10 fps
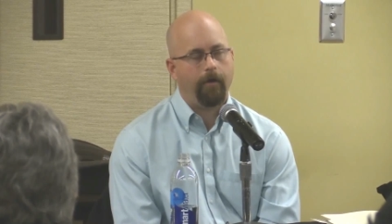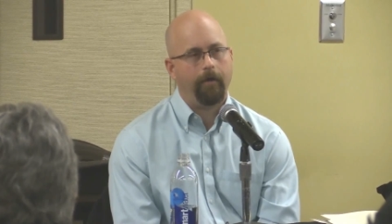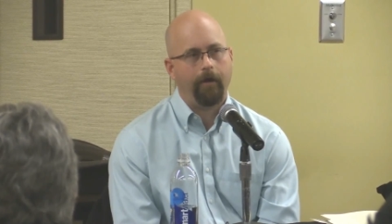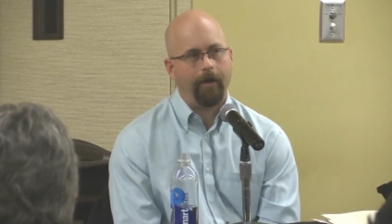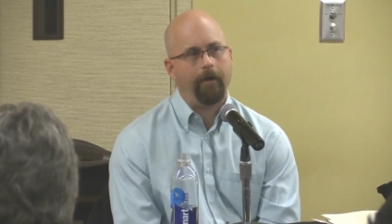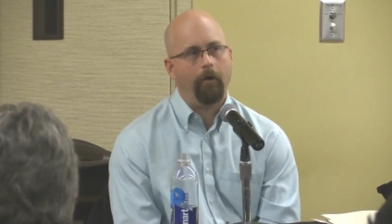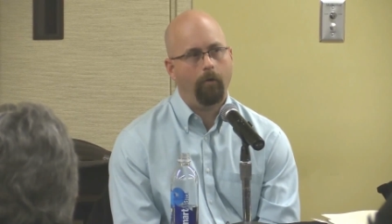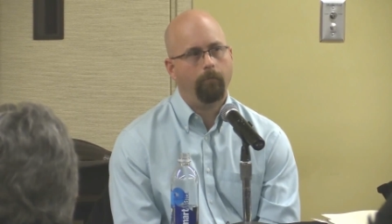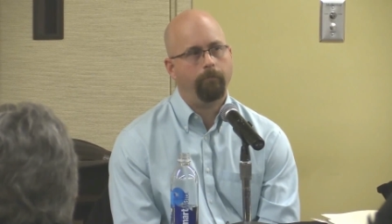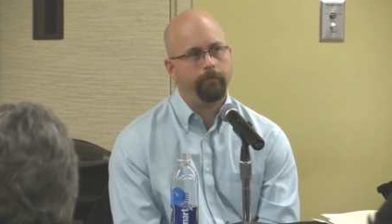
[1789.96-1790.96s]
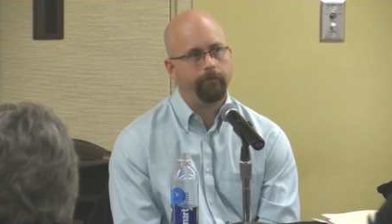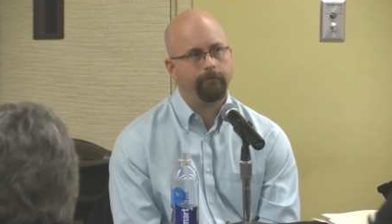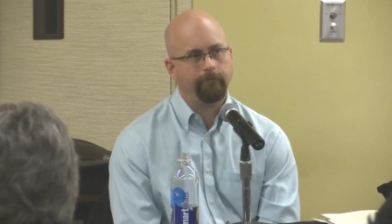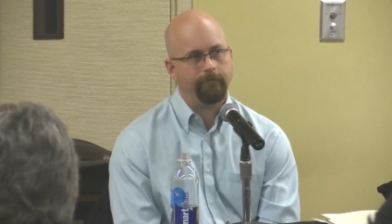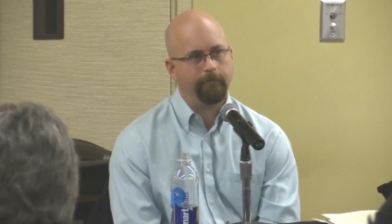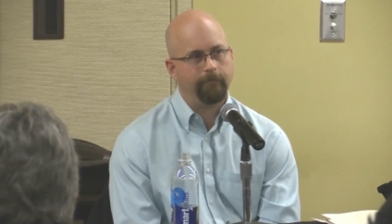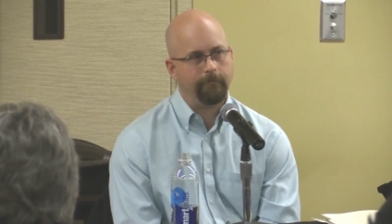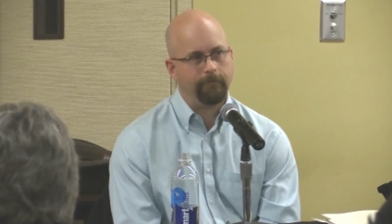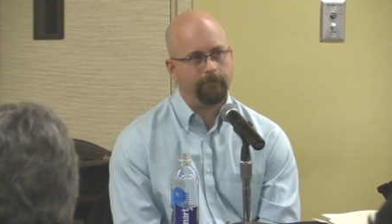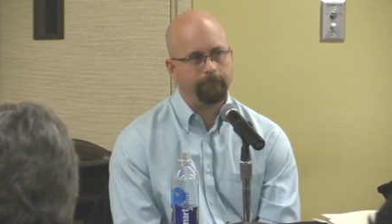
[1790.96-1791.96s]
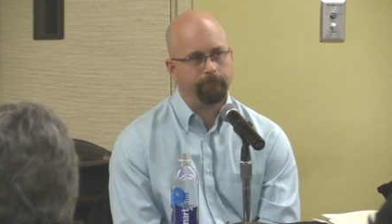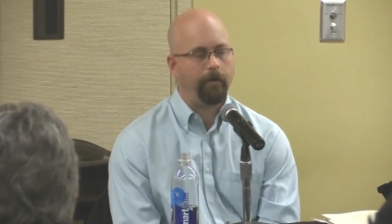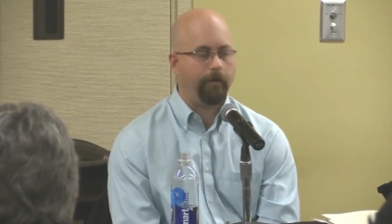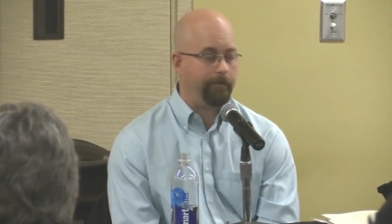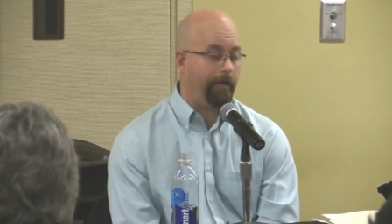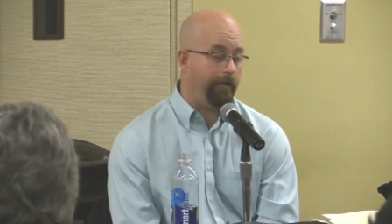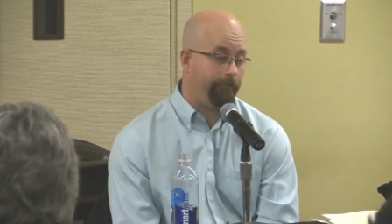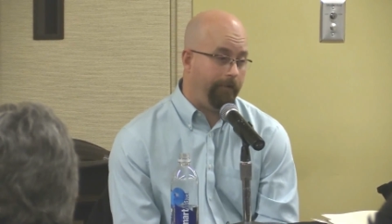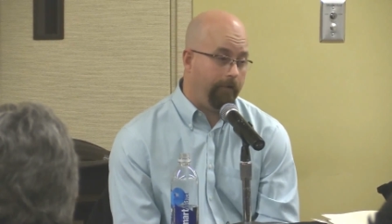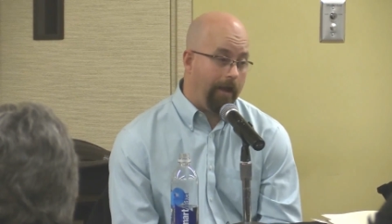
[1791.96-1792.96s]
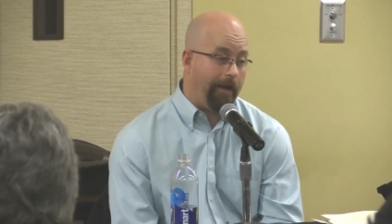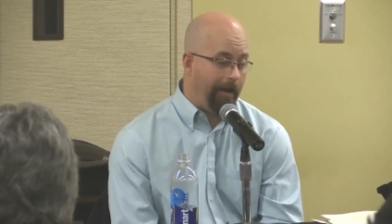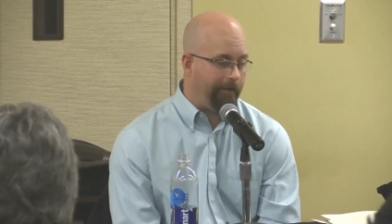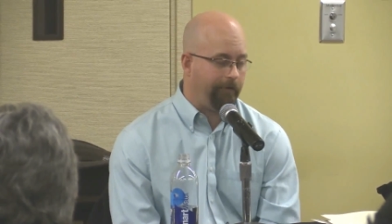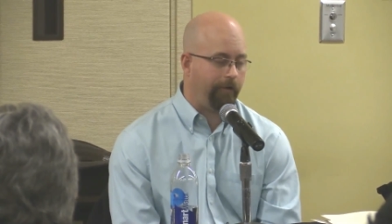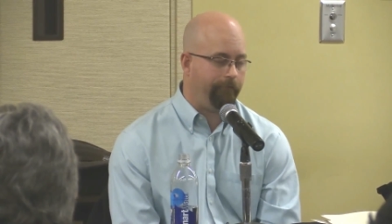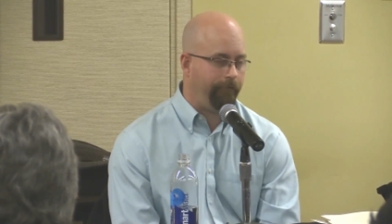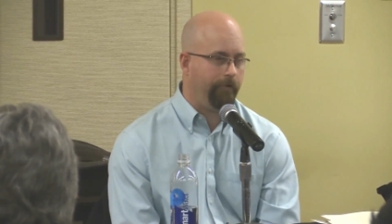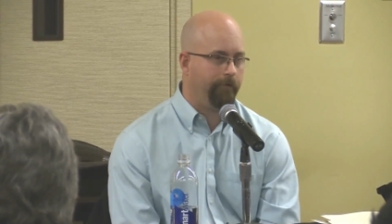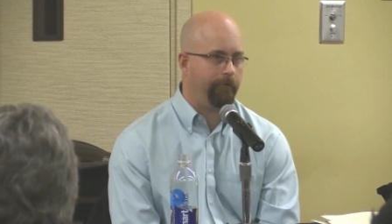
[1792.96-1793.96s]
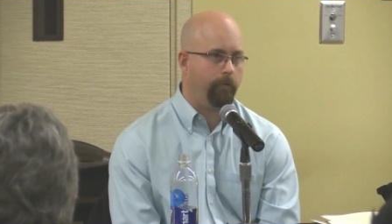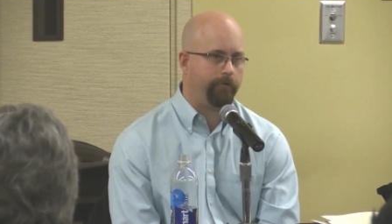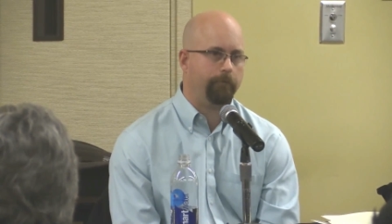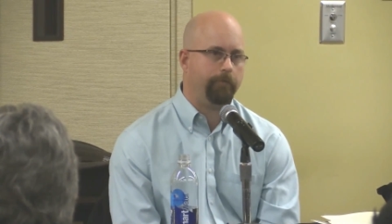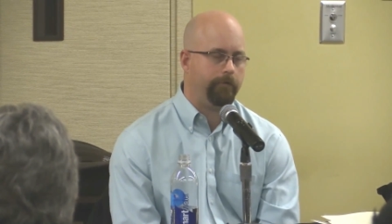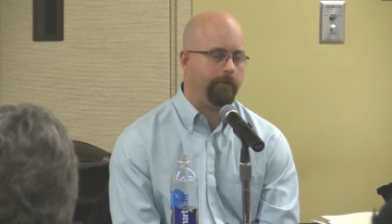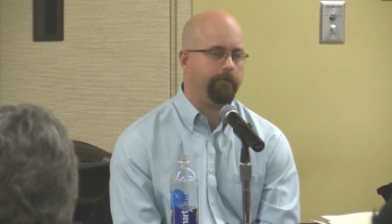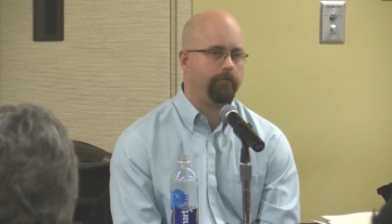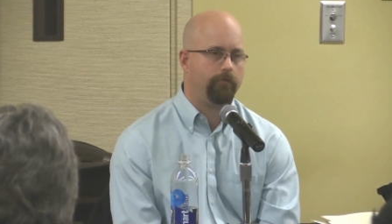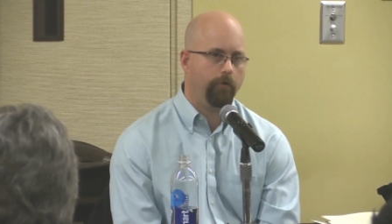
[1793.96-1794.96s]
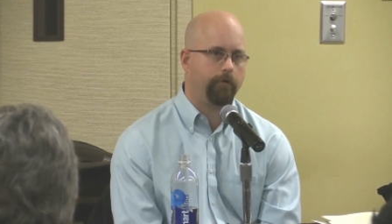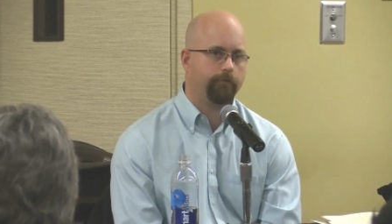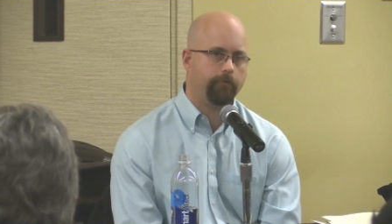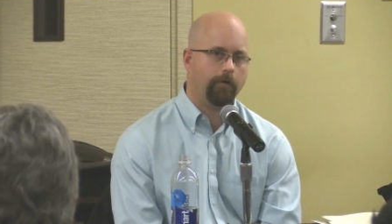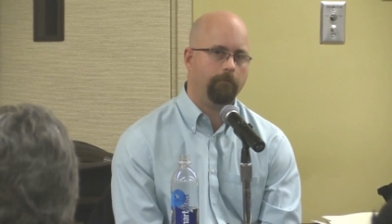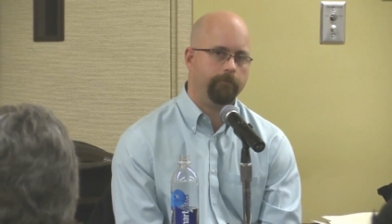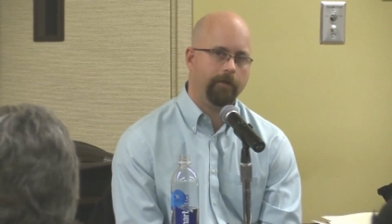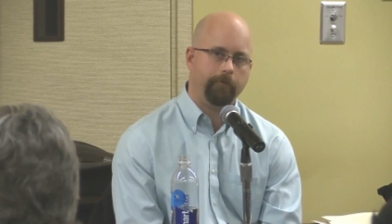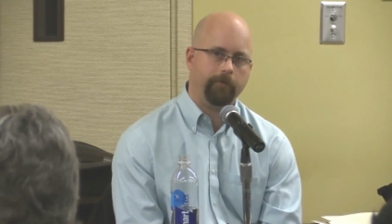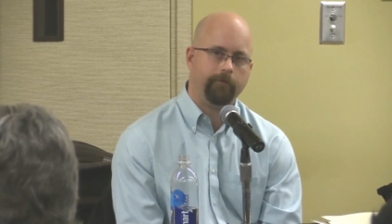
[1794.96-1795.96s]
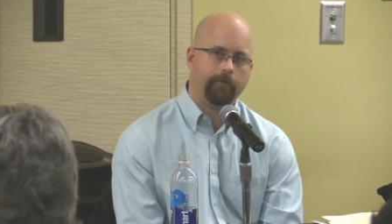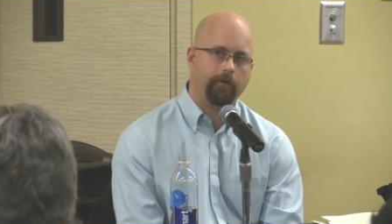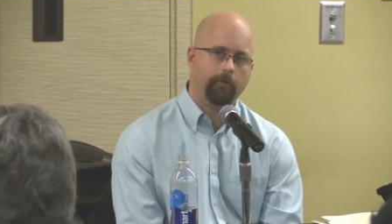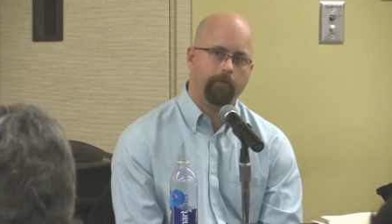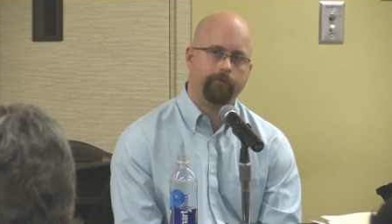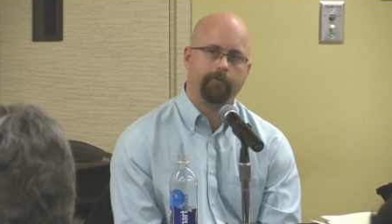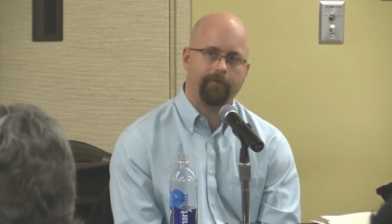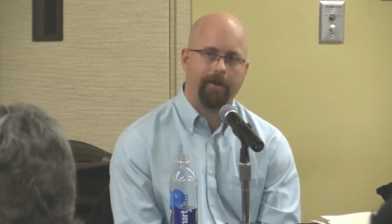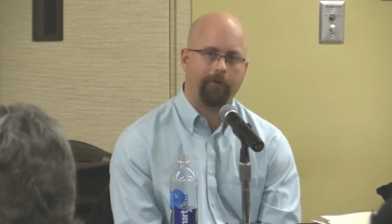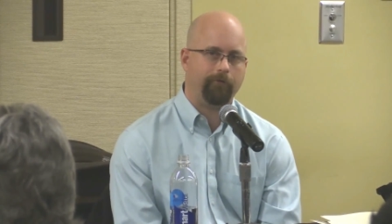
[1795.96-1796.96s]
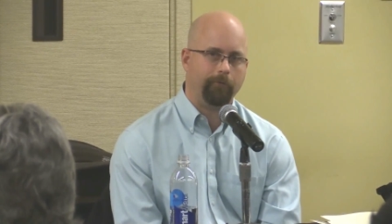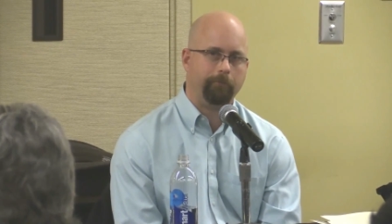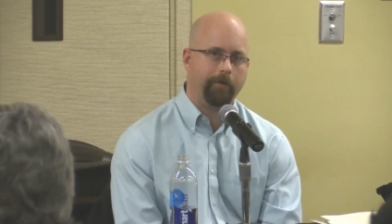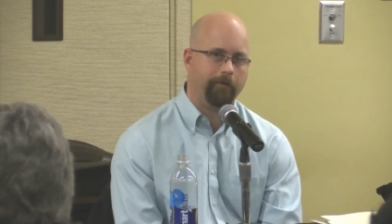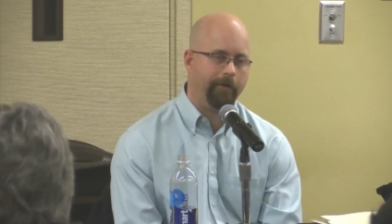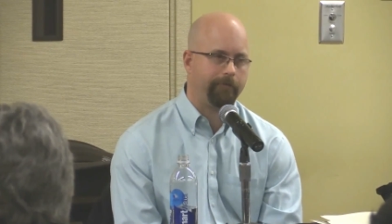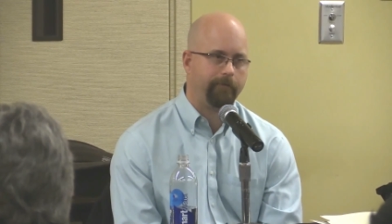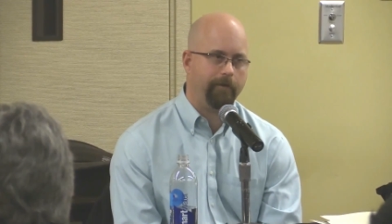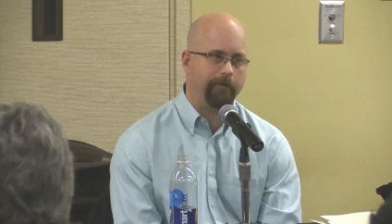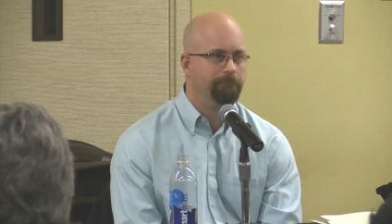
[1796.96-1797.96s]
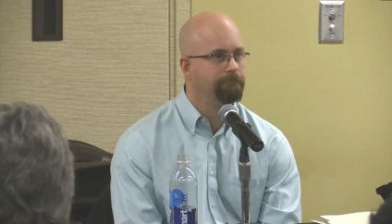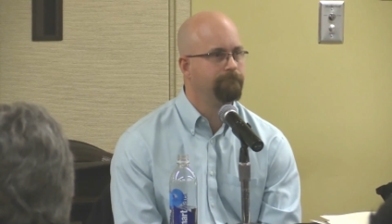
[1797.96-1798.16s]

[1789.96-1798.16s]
I, I hope but I, I fear, I, I guess I fear that what the police took from WTO was how to do it better next time.